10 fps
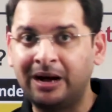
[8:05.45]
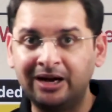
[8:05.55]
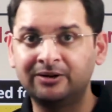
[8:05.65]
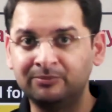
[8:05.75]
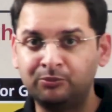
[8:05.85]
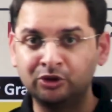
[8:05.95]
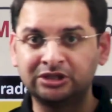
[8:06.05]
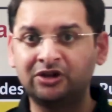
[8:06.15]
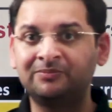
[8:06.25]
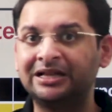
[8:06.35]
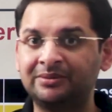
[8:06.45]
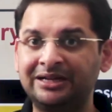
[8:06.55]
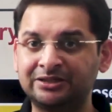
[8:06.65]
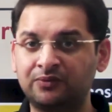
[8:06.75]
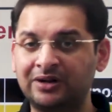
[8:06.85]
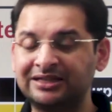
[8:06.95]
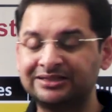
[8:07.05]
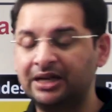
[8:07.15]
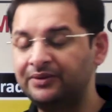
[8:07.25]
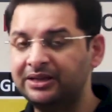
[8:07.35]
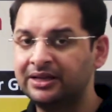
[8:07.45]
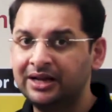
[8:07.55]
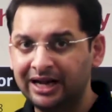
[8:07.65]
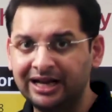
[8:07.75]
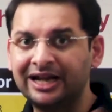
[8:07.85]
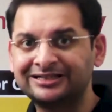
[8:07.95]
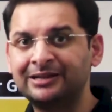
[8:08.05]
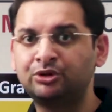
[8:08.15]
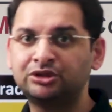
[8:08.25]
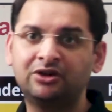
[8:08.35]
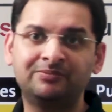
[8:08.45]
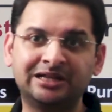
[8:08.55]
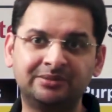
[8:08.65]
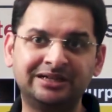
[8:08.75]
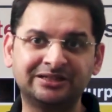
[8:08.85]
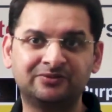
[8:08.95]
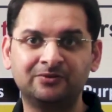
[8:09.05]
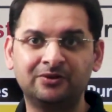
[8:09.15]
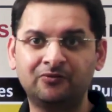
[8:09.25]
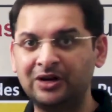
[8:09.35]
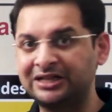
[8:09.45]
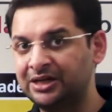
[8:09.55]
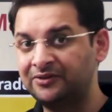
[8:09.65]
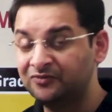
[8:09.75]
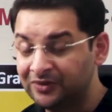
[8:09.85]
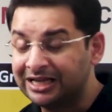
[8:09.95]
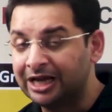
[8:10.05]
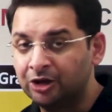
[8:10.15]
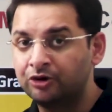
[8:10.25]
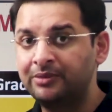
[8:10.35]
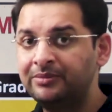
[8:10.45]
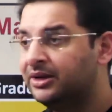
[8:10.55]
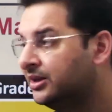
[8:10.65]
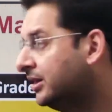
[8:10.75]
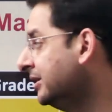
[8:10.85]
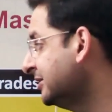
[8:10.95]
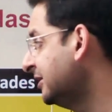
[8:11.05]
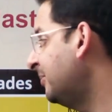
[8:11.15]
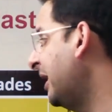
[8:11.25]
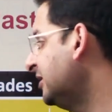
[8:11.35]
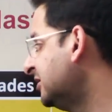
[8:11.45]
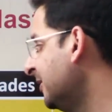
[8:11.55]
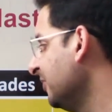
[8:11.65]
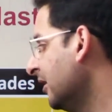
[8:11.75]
part portion of mathematics of class 11th and ISI portion of mathematics of class 11 with IOQM, then this is a batch